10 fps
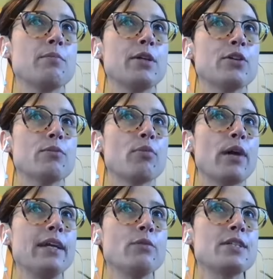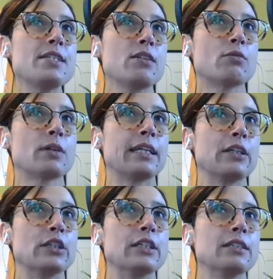but your brain was still really
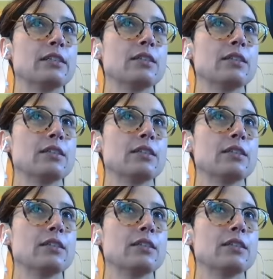good?